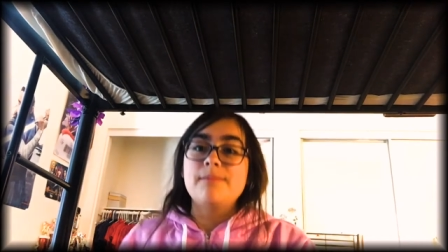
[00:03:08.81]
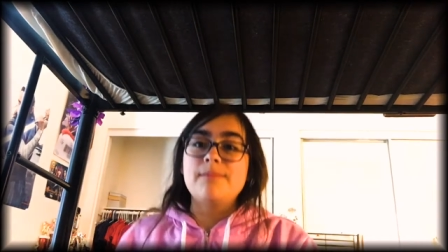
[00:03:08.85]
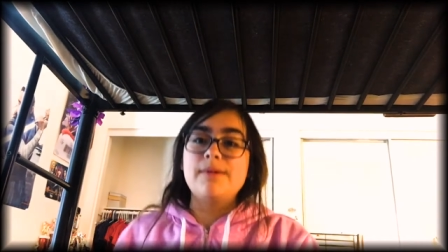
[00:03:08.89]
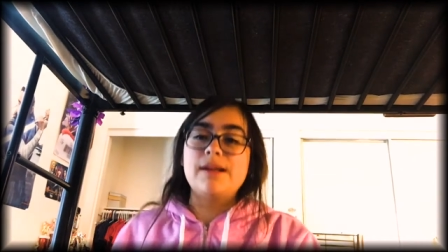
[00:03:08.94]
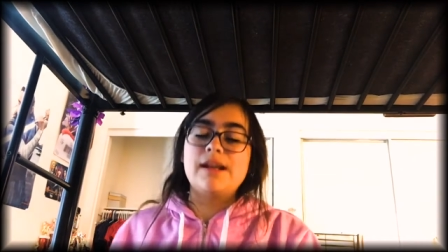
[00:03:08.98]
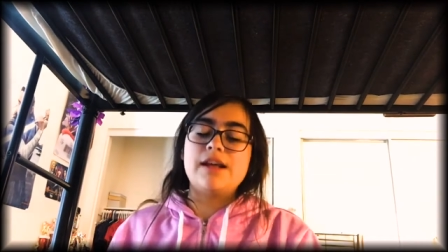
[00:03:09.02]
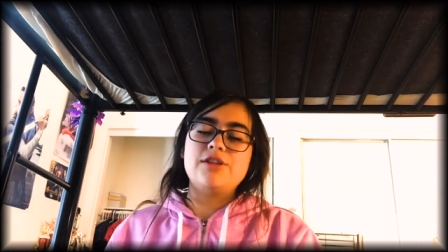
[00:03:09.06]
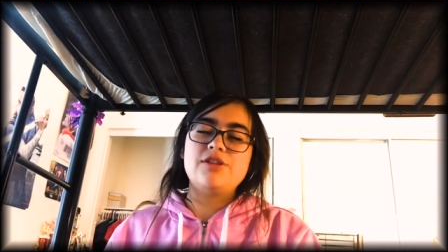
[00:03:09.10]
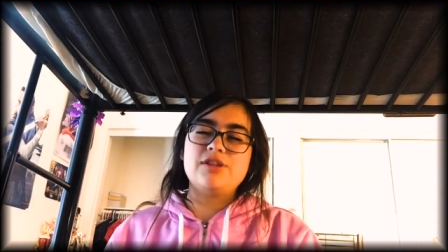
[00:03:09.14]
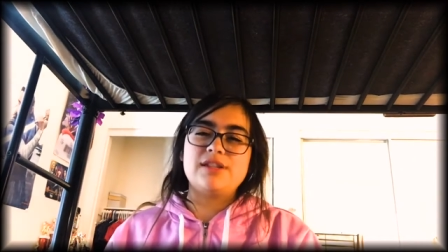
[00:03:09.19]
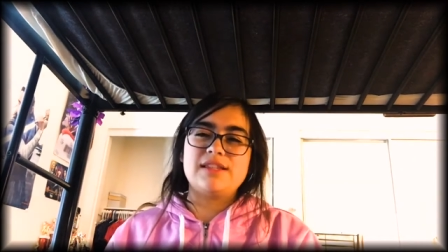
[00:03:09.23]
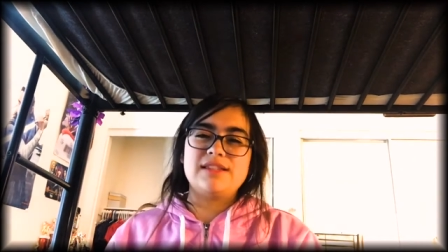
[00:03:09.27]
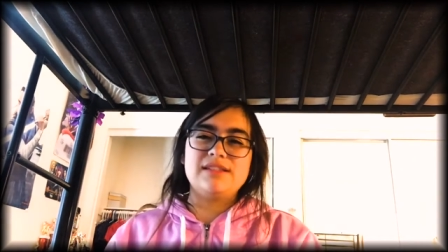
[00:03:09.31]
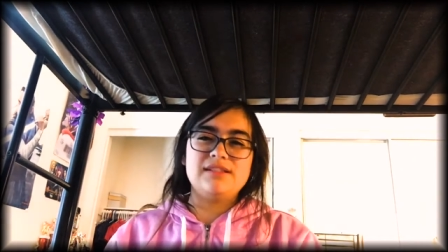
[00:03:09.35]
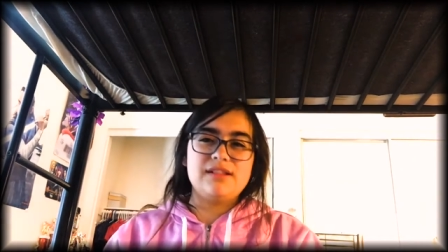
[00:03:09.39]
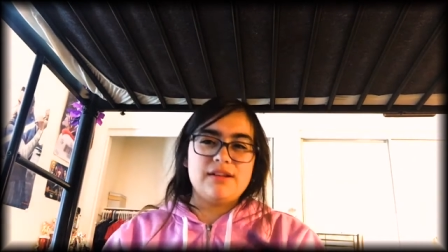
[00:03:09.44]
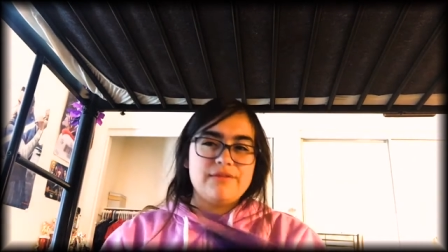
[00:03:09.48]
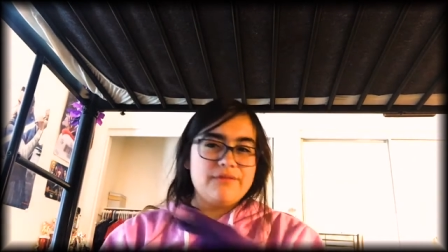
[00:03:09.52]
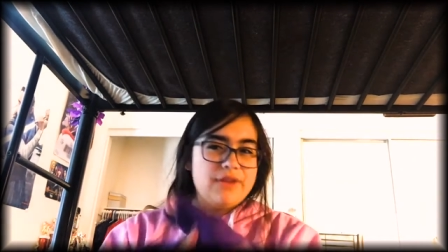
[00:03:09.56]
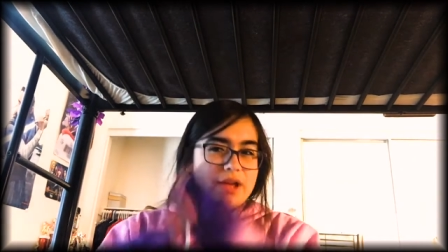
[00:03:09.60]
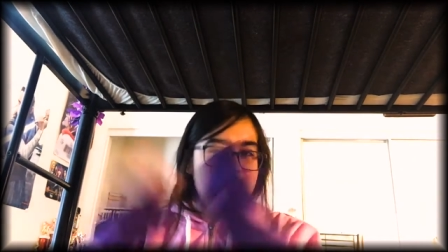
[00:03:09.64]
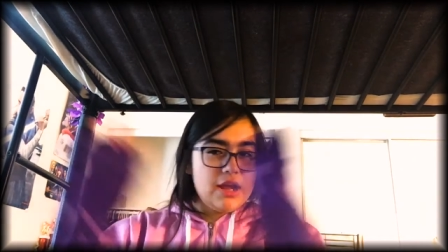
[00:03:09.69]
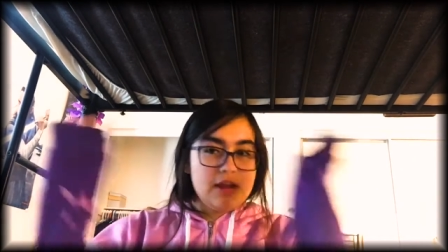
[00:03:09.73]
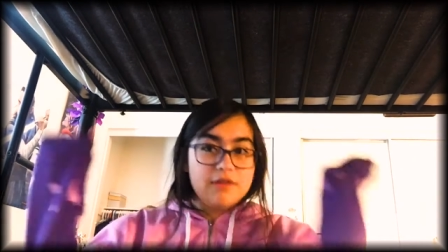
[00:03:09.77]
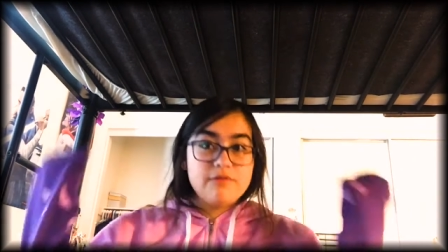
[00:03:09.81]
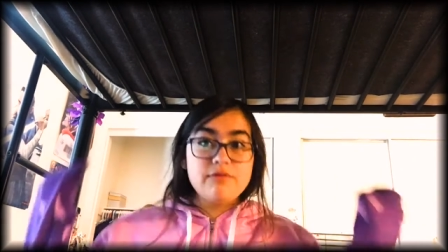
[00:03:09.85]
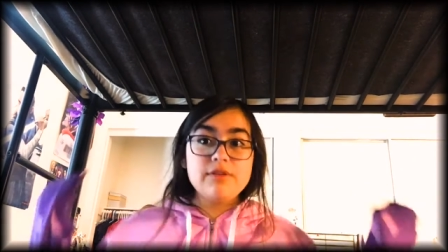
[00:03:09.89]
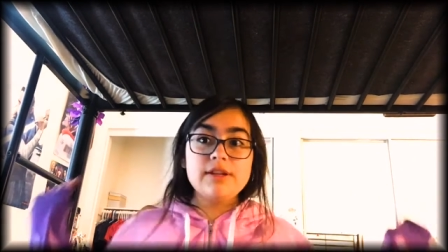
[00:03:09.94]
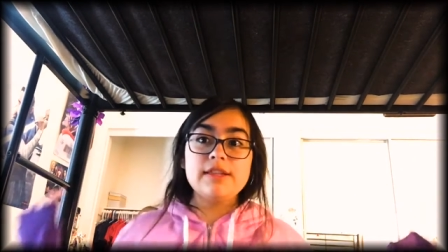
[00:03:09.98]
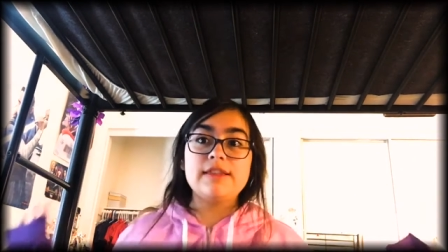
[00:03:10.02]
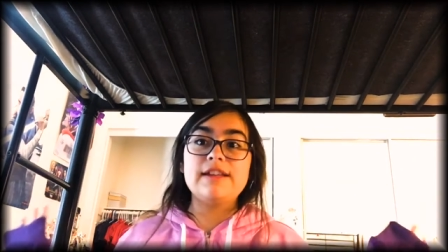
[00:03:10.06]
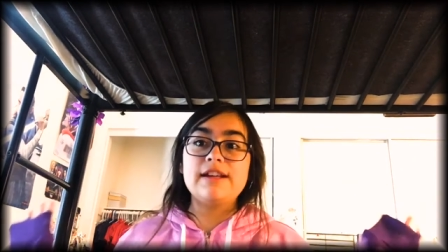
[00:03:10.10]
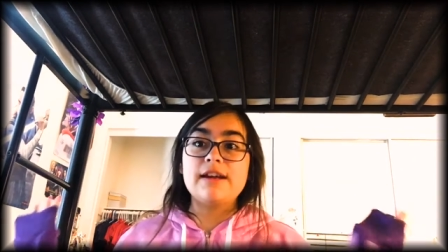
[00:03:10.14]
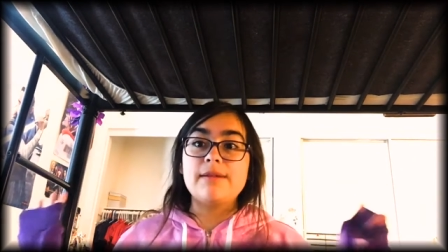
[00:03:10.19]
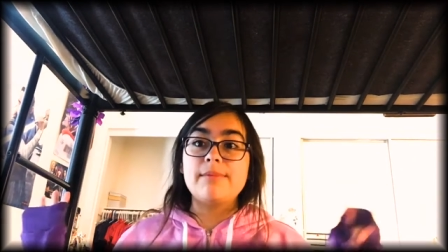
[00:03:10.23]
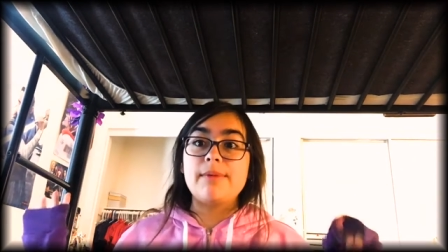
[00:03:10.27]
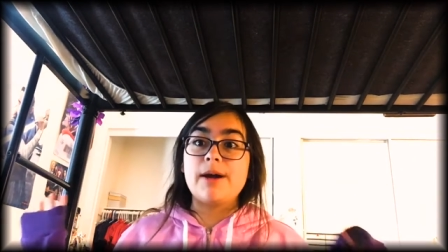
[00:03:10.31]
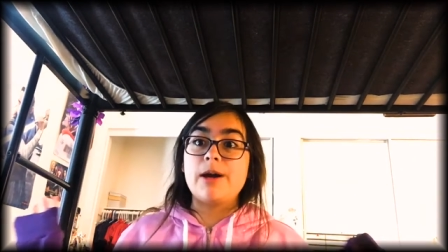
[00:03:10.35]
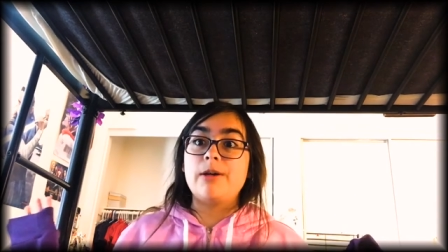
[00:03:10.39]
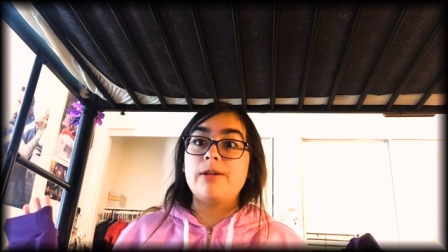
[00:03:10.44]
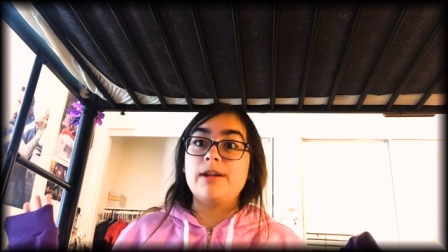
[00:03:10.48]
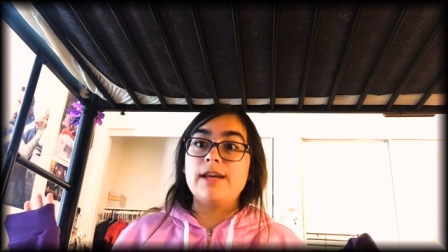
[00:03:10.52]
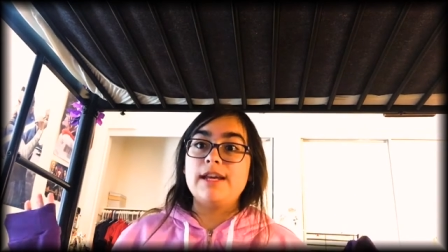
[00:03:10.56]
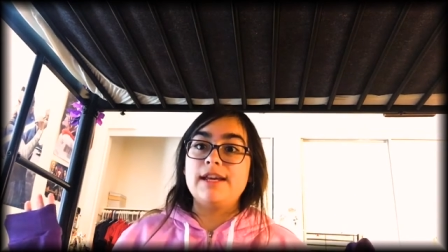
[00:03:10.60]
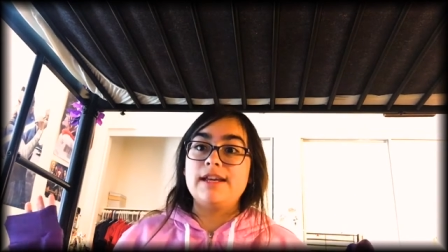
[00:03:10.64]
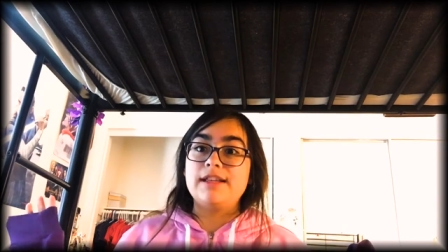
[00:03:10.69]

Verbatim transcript: but I just love everything about it.